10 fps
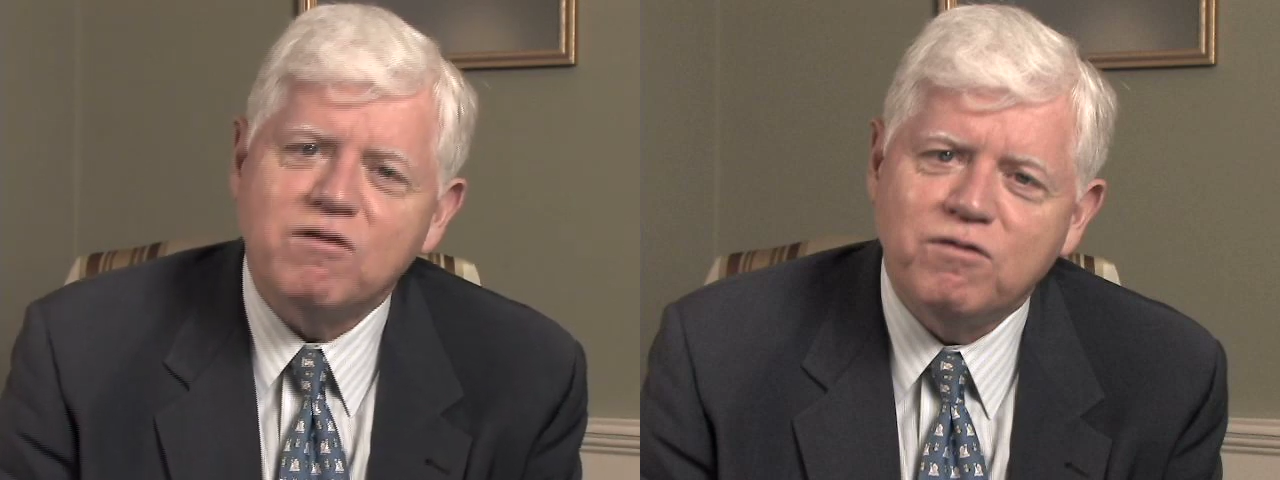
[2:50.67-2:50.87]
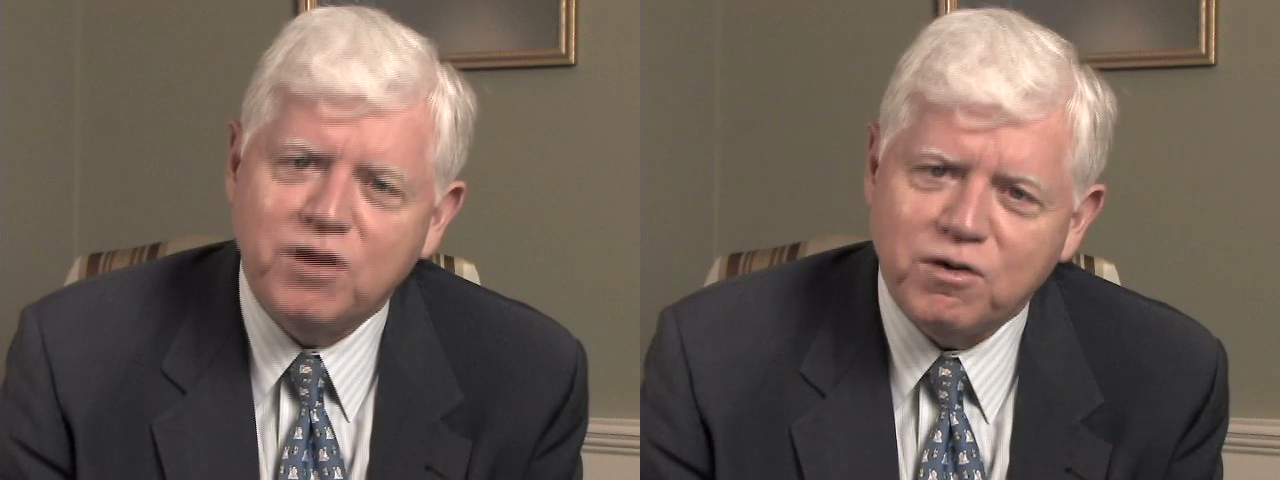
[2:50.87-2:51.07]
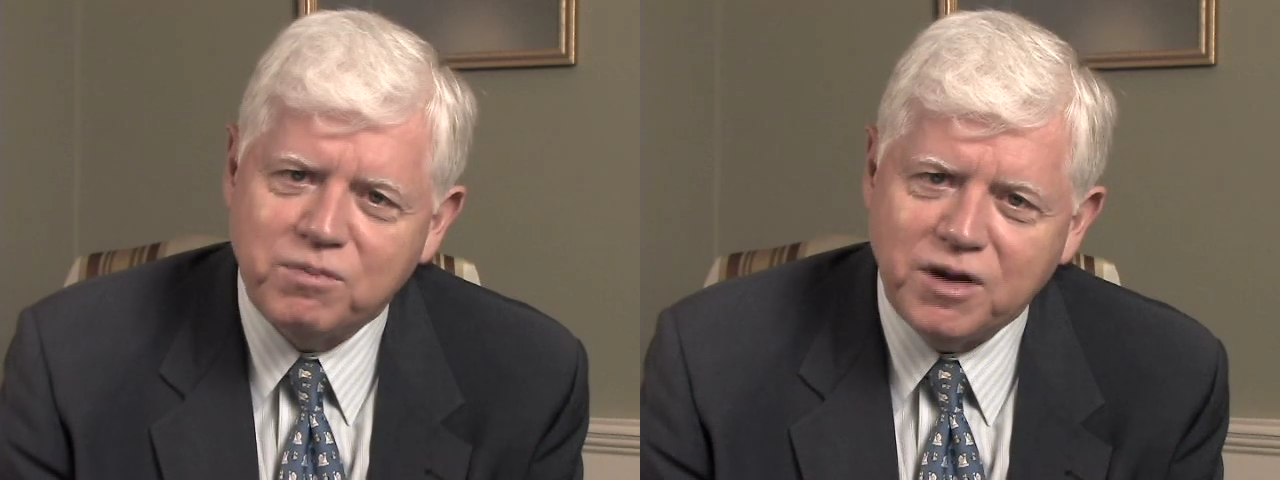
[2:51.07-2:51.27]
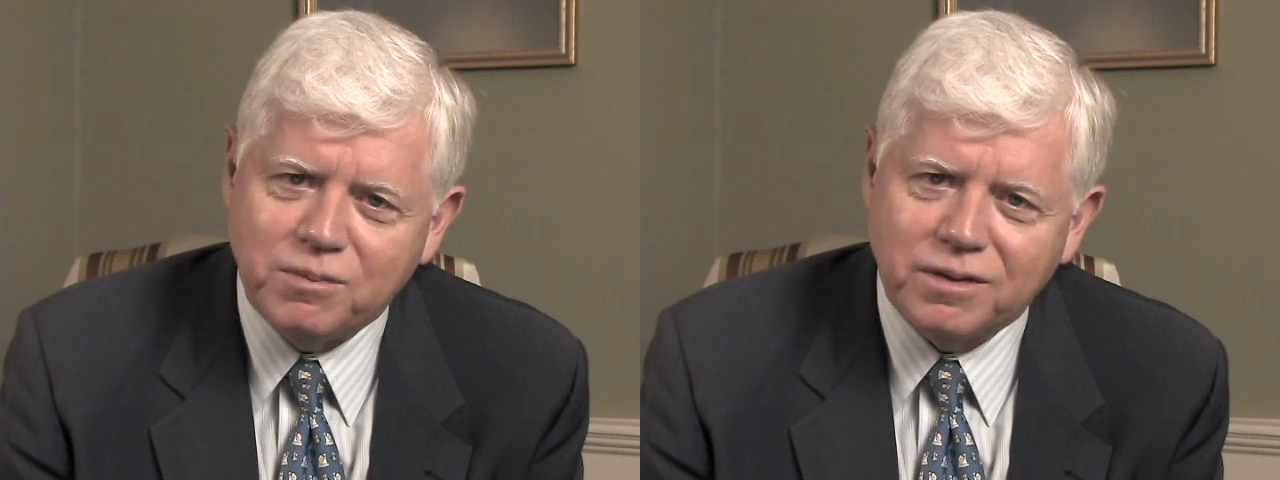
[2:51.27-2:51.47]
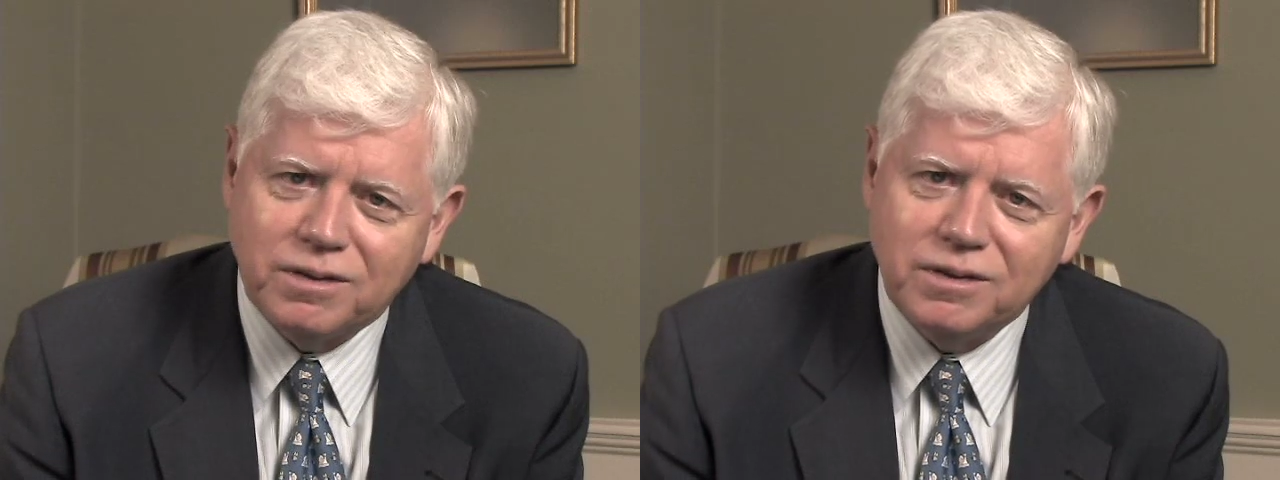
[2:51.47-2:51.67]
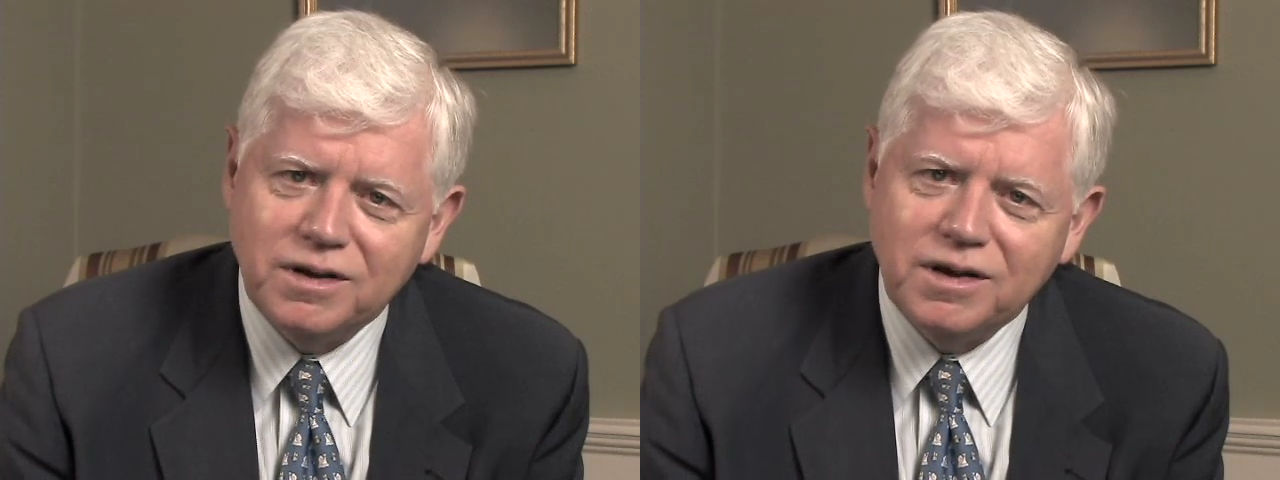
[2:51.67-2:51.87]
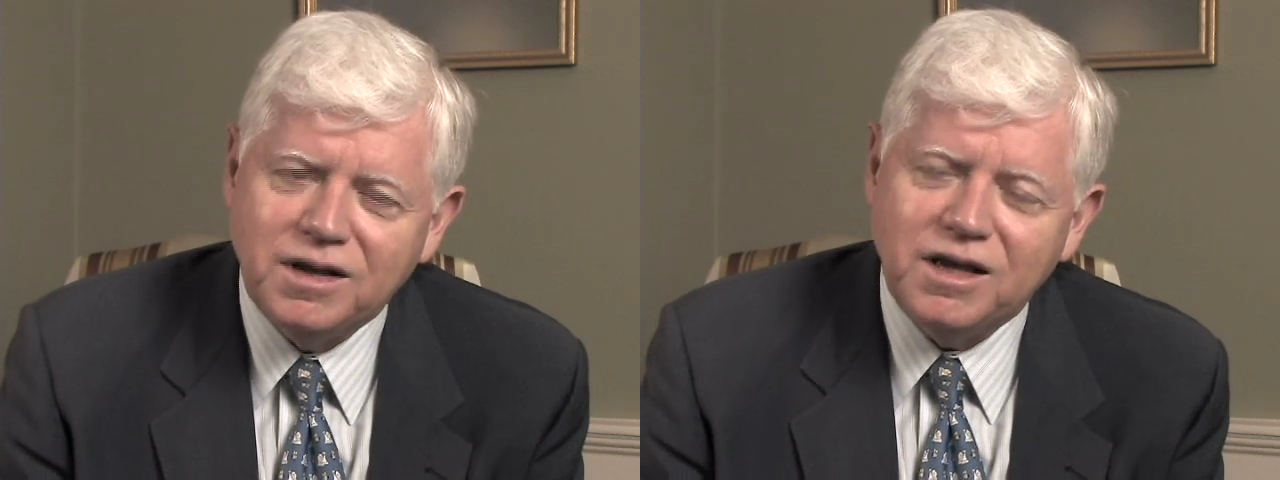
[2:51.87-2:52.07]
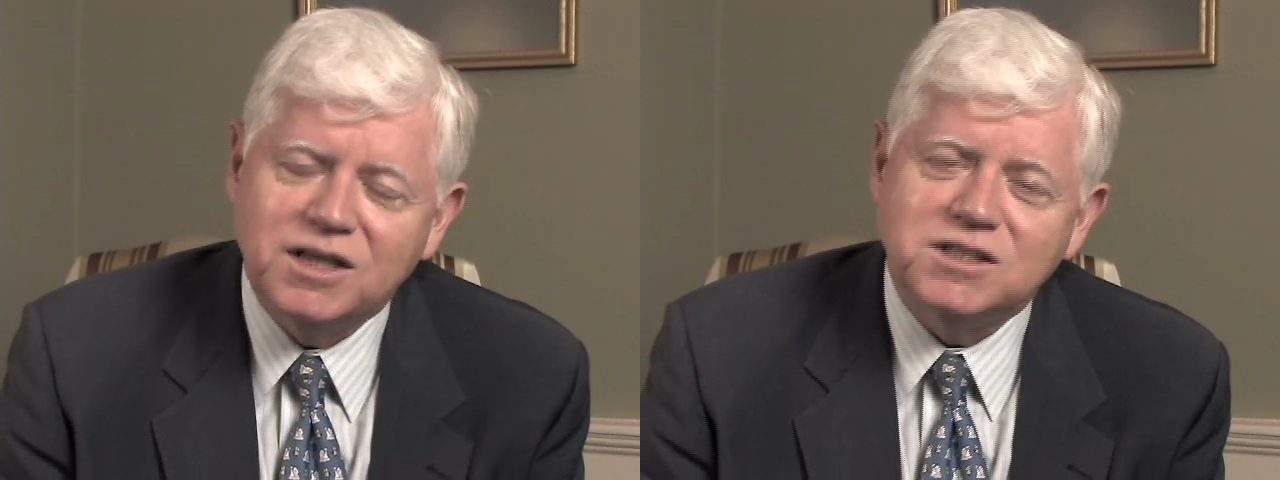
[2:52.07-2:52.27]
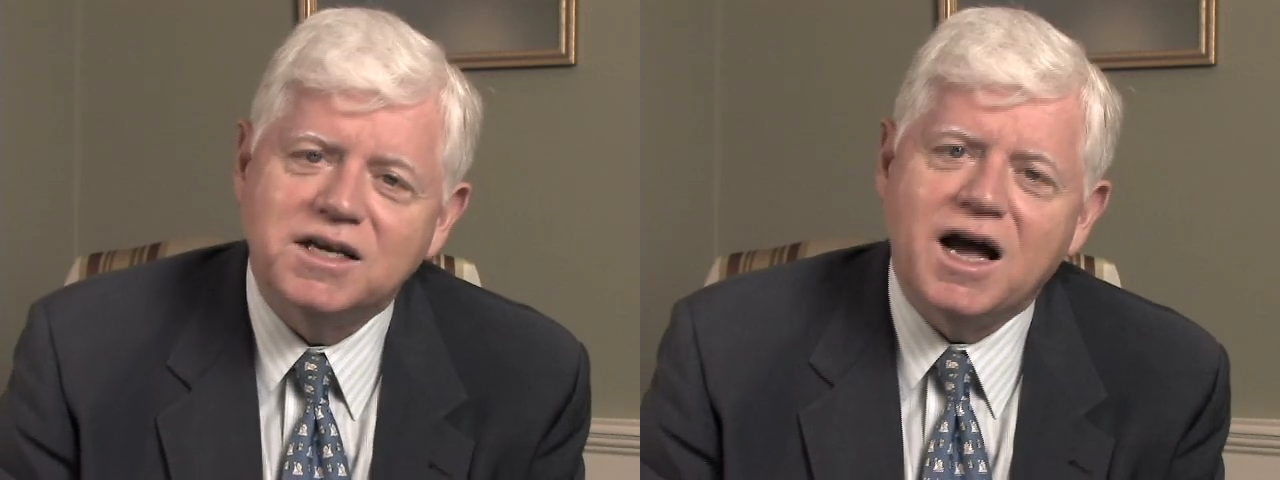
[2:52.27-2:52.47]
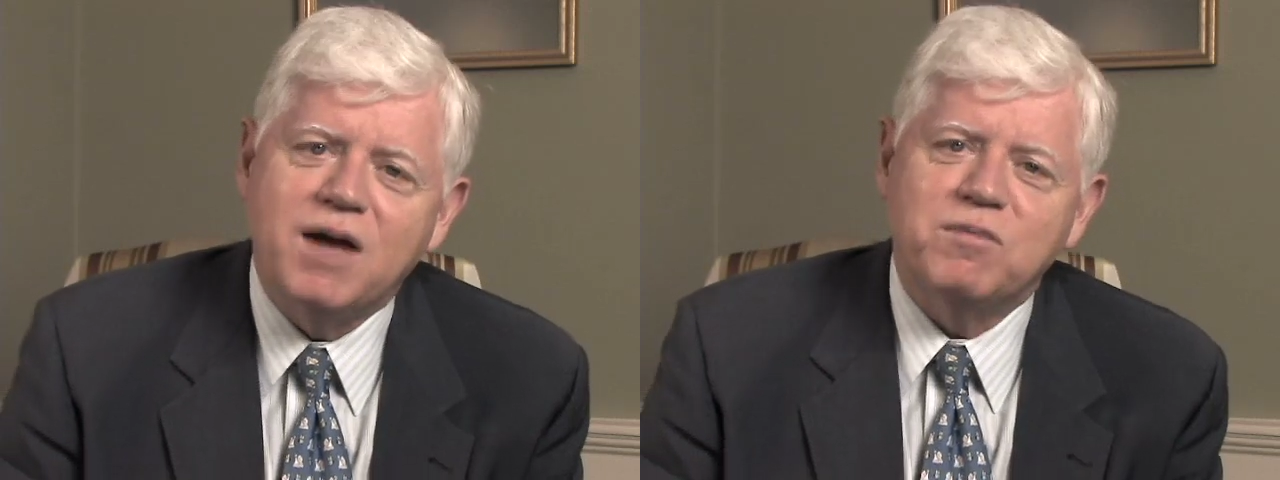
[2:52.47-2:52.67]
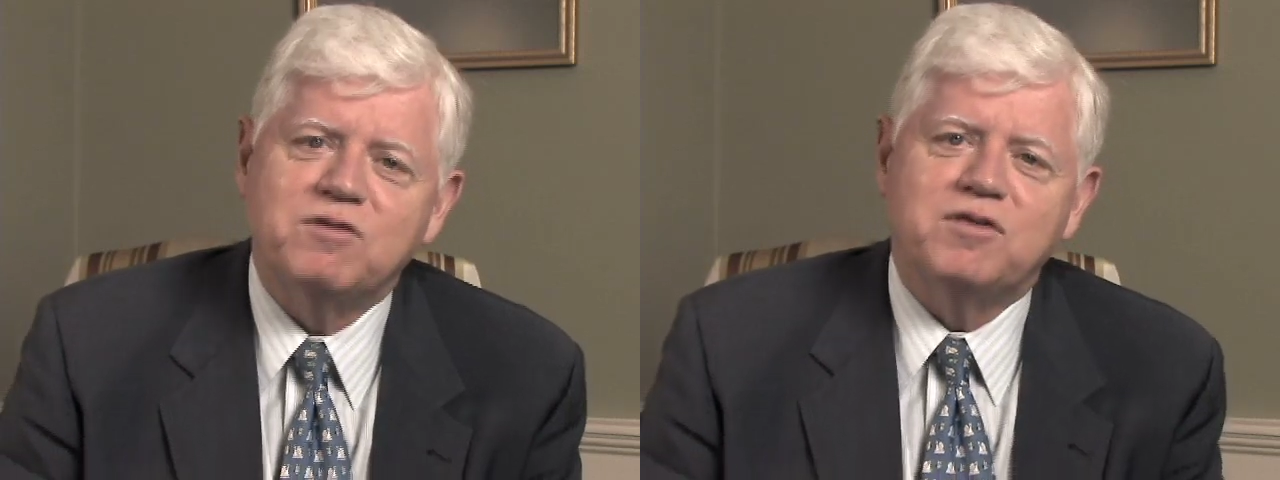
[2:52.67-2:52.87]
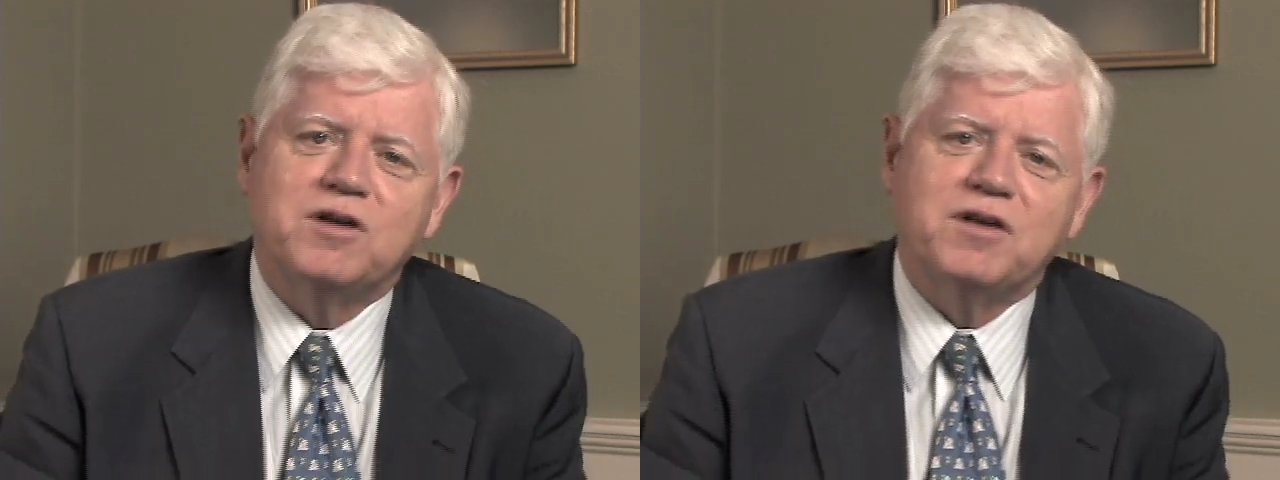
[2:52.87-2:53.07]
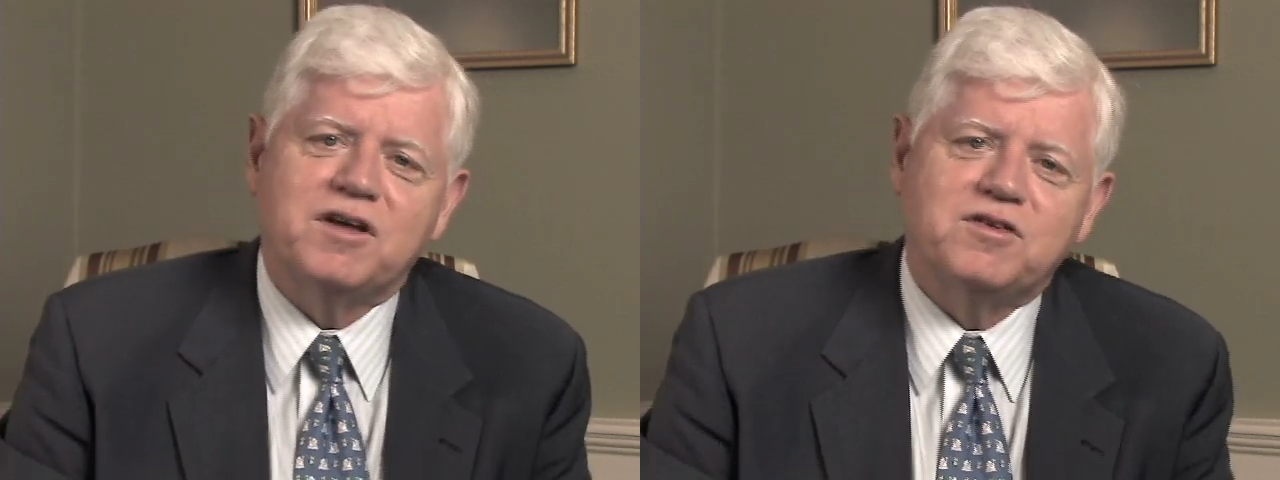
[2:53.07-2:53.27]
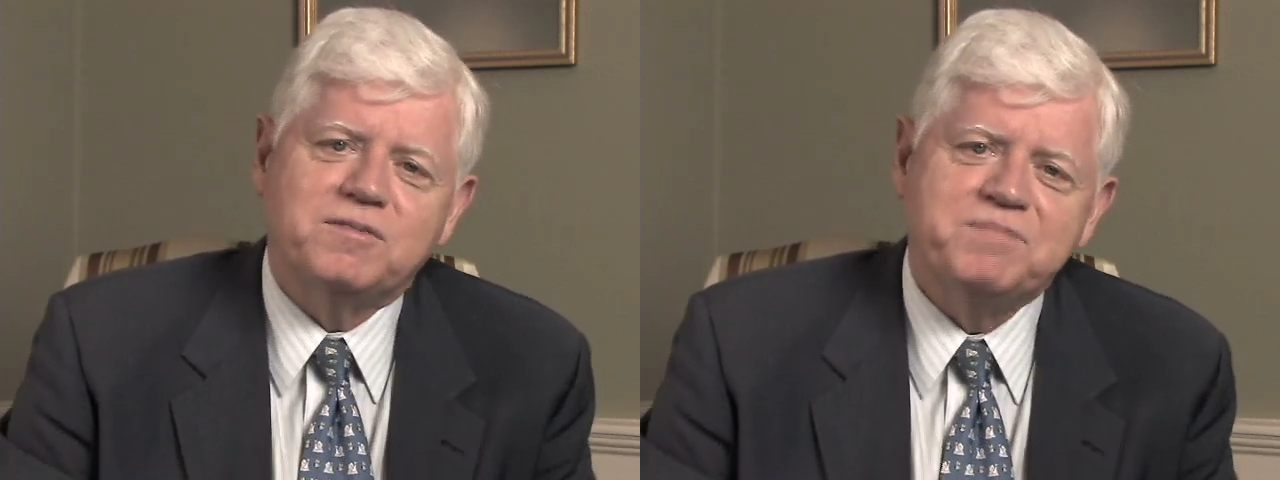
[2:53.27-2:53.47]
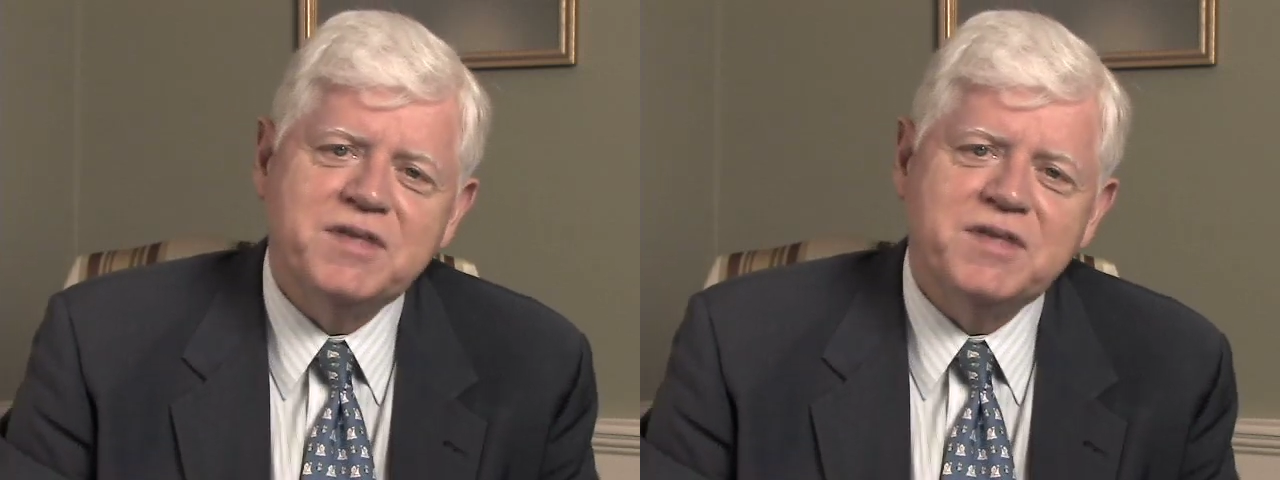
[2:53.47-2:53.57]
of their people in time of illness.